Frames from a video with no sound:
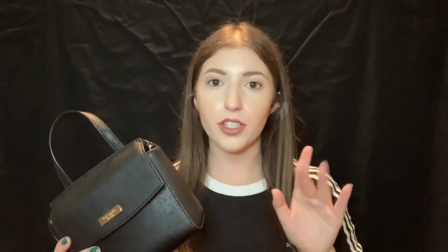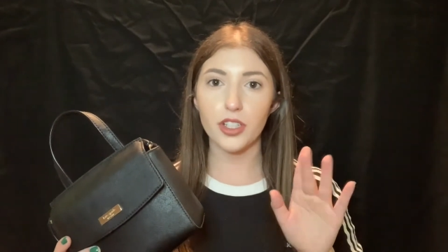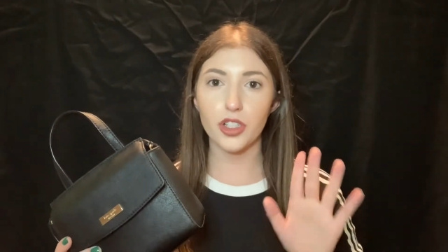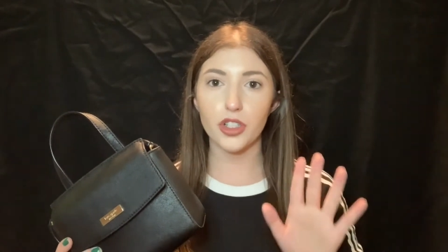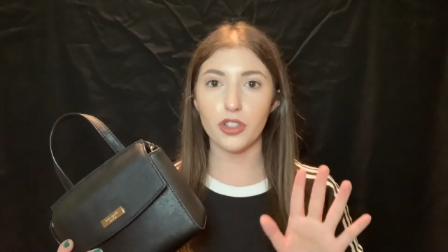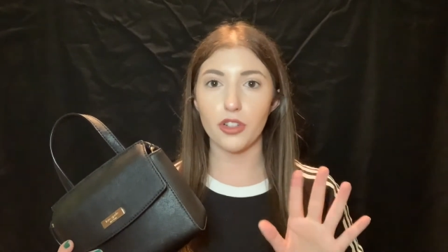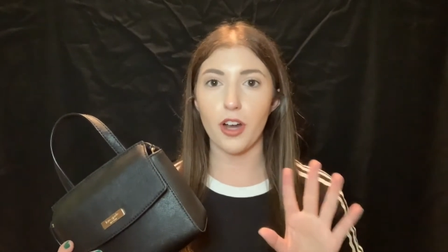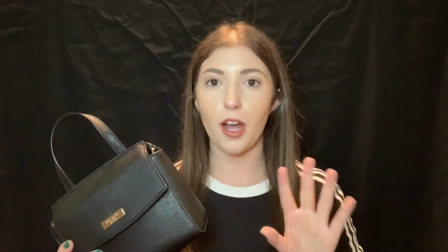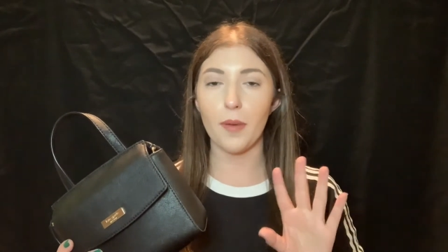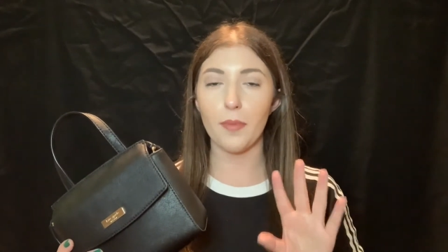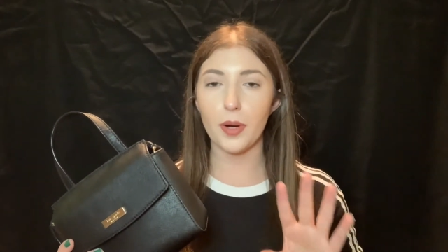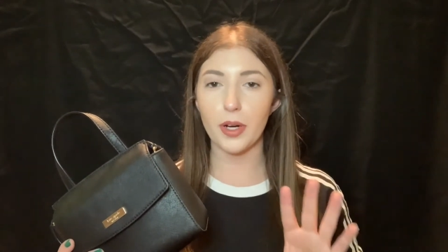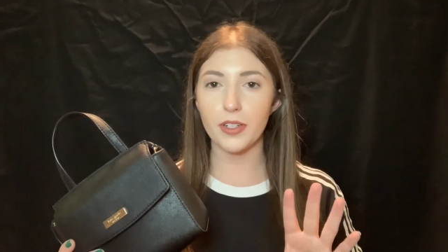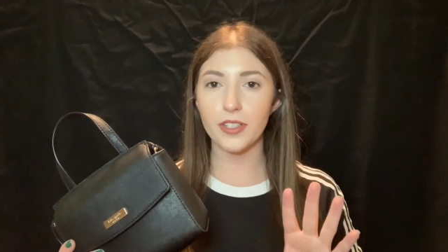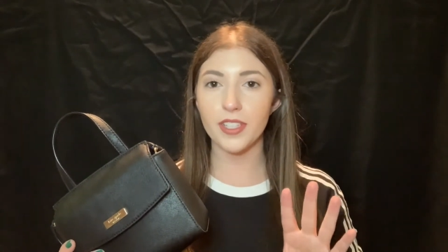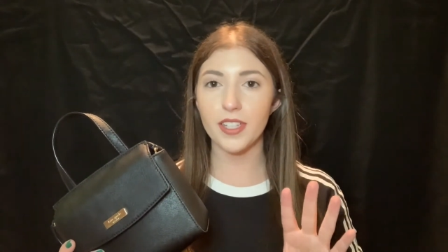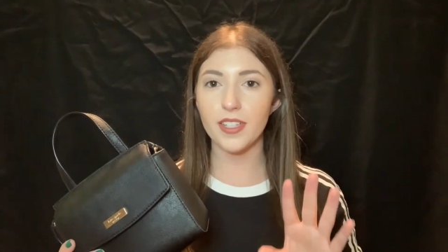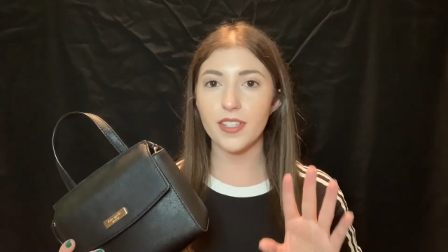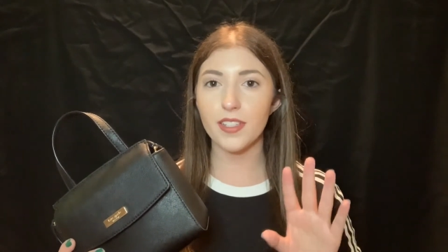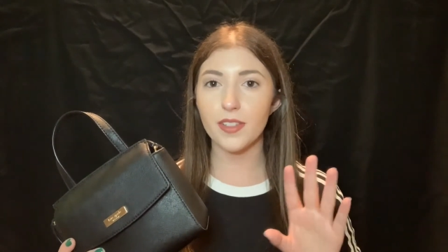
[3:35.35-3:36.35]
straw
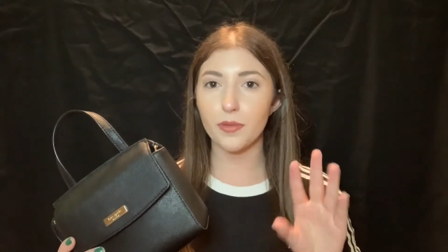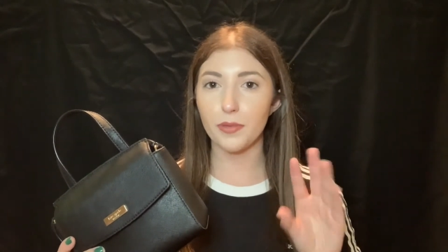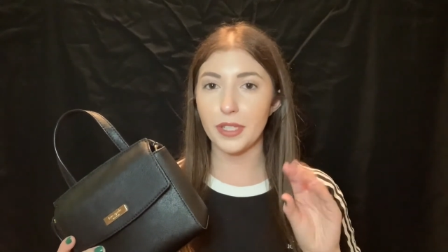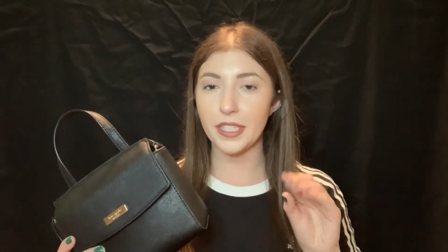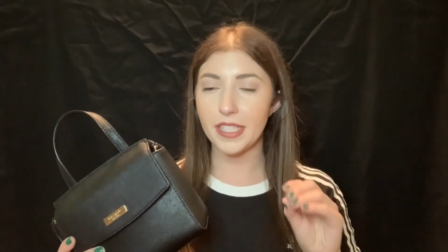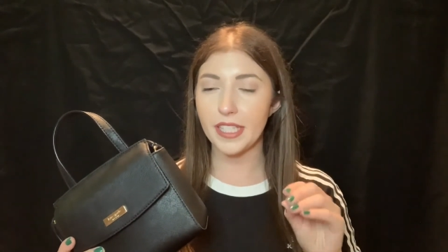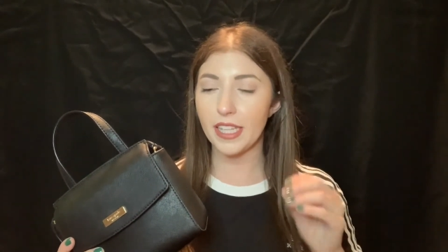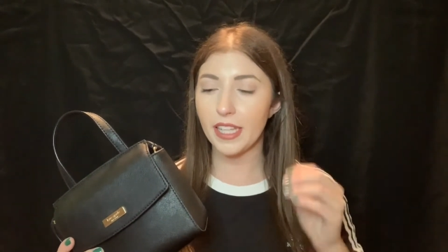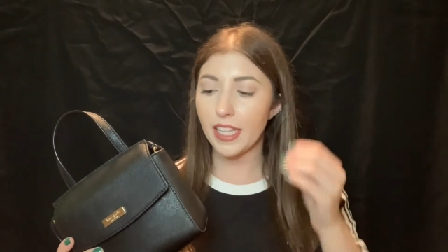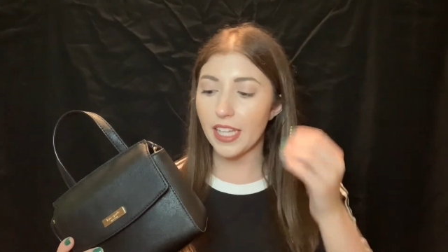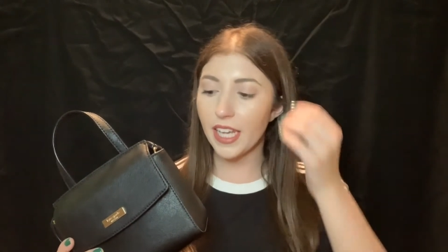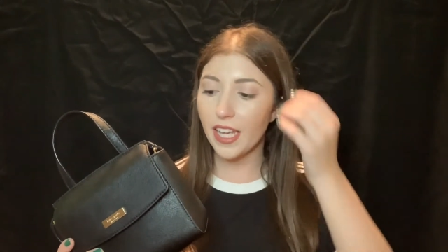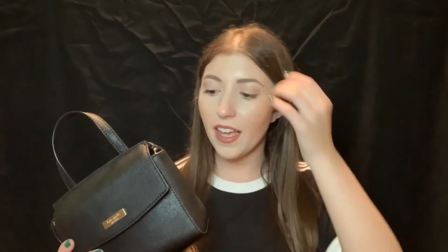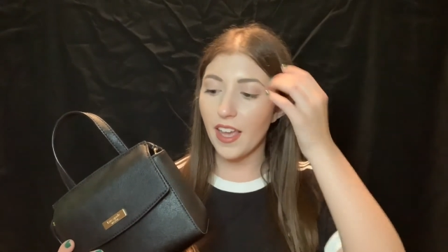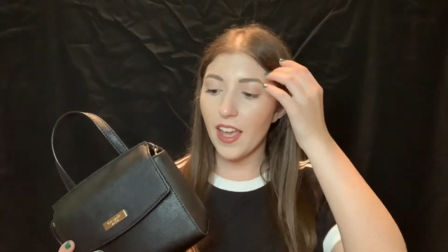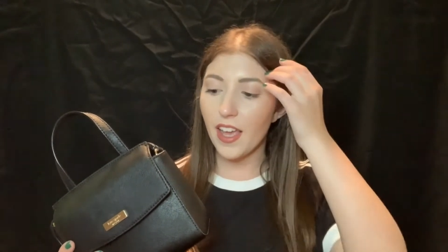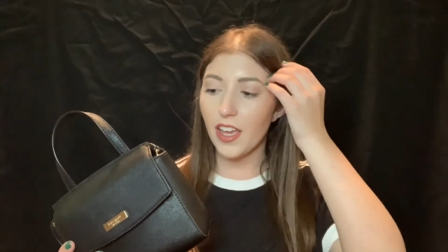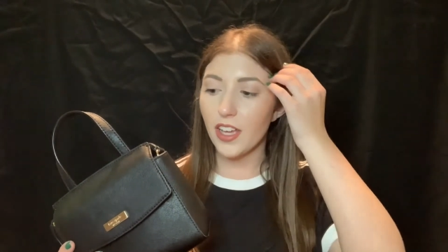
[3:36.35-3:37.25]
purses recently,